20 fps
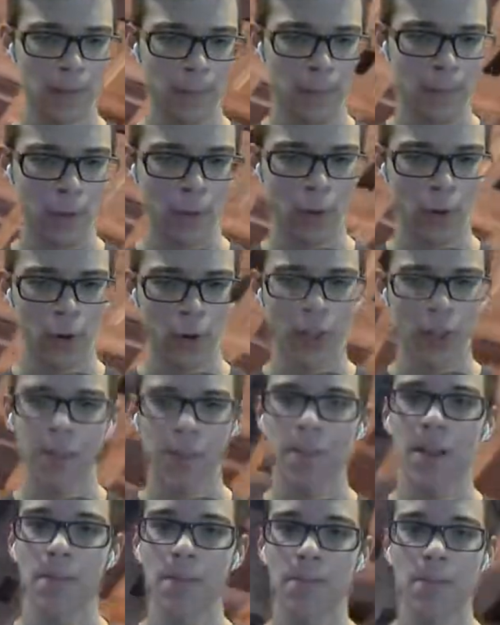or to, like,
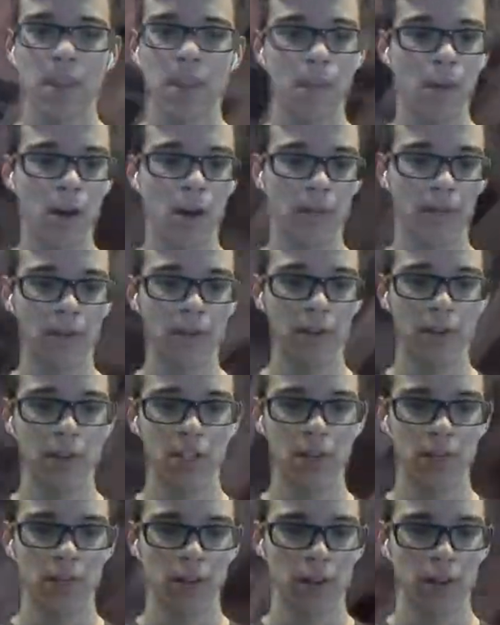make a meme off of it or
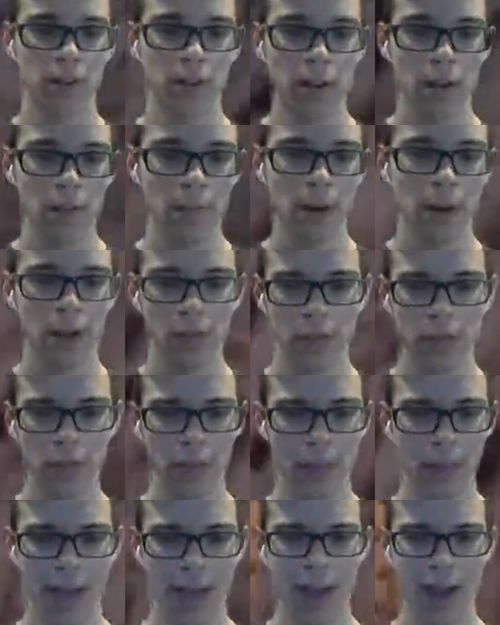something. But other
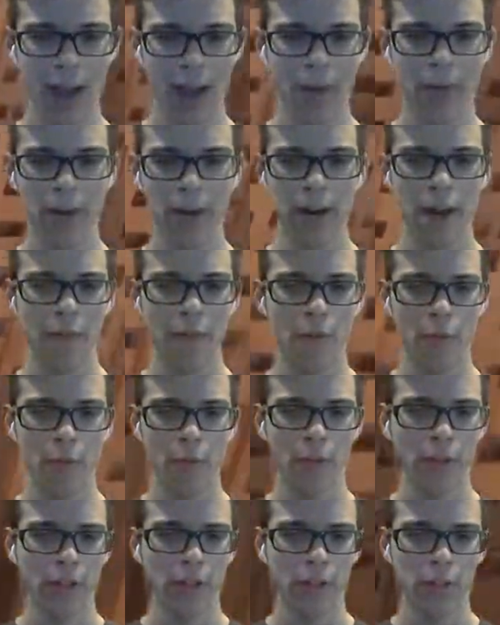than that, I would never
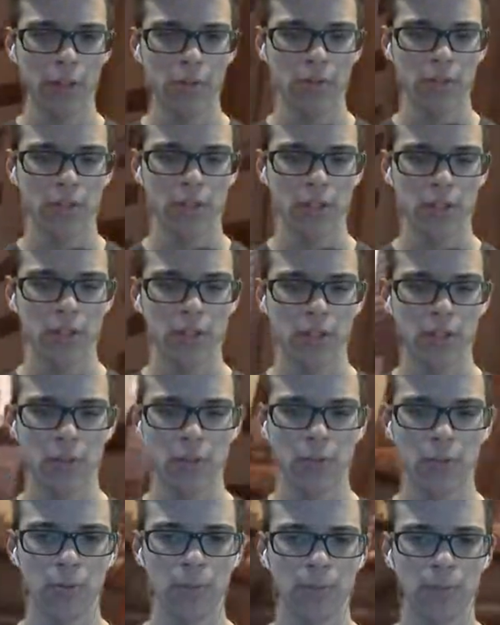really use this
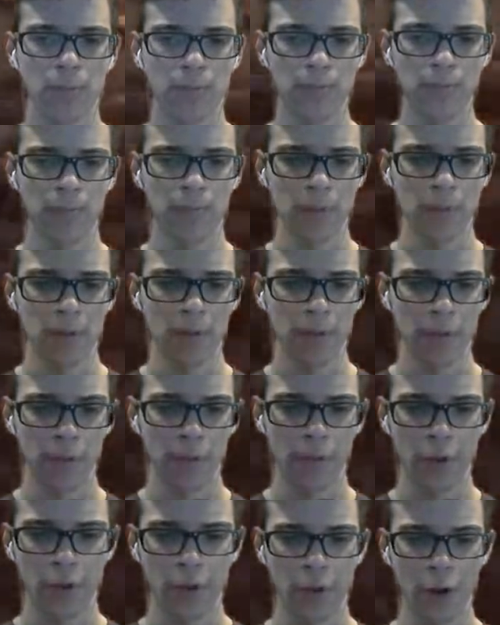suit for
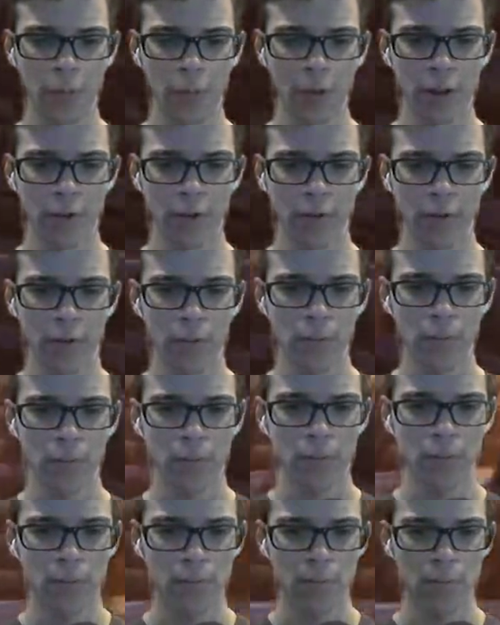free roaming, for
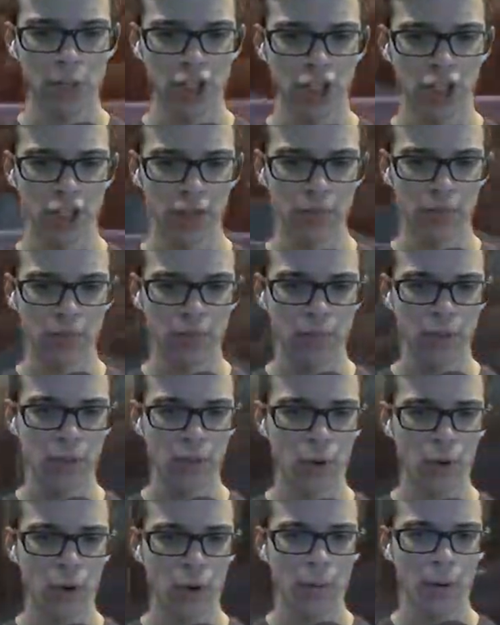mission
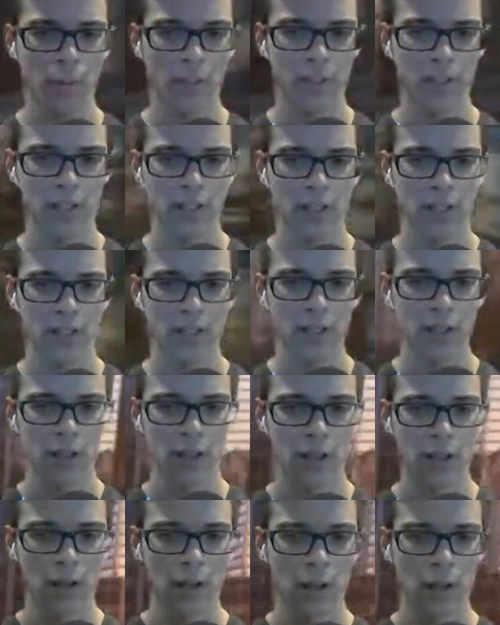story purposes.
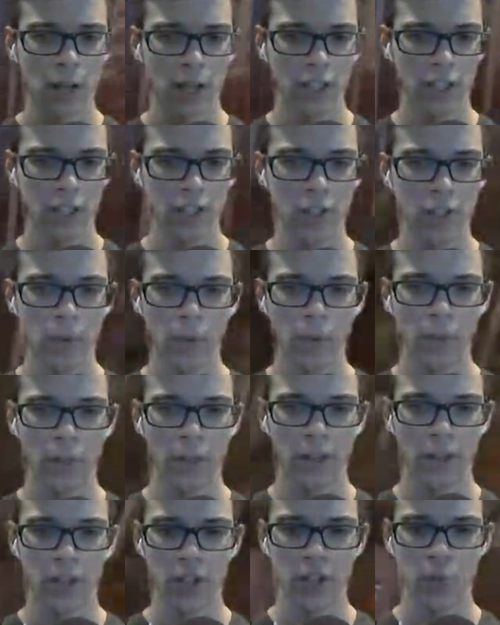I just don't think it's